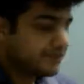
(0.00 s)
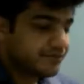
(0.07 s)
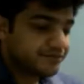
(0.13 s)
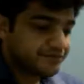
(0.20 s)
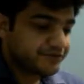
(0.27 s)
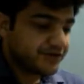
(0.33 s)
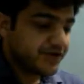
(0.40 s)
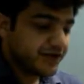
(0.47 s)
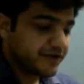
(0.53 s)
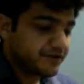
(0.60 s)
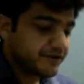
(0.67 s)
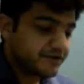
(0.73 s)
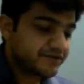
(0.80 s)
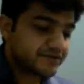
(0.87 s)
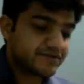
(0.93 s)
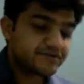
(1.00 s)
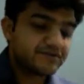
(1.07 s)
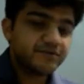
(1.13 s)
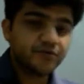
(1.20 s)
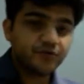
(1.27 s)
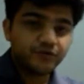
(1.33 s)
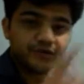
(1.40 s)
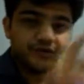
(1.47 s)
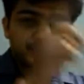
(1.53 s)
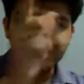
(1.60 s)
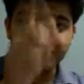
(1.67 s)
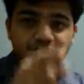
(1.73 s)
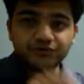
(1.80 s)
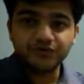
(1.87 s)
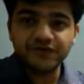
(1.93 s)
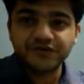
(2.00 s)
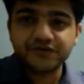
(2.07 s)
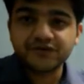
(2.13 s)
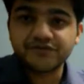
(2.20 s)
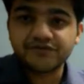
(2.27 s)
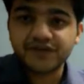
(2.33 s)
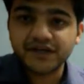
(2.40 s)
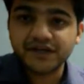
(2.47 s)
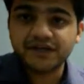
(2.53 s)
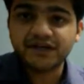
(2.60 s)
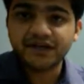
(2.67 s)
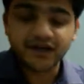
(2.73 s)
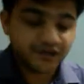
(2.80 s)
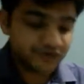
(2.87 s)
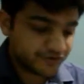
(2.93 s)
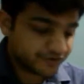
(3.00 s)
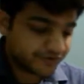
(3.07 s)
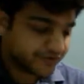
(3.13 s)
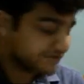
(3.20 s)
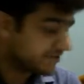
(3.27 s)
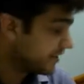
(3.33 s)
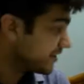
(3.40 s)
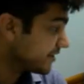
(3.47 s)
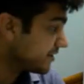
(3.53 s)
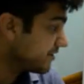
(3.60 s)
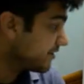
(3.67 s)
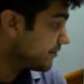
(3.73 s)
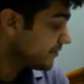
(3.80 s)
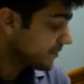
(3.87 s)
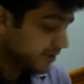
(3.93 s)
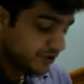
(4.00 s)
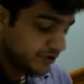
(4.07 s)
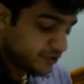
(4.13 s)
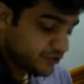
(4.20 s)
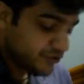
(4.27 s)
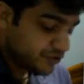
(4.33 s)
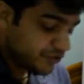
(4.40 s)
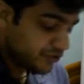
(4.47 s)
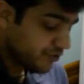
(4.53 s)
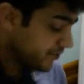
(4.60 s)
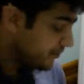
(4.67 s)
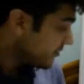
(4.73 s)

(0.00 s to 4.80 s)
we had discussed about equilateral triangle, Einthoven triangle. So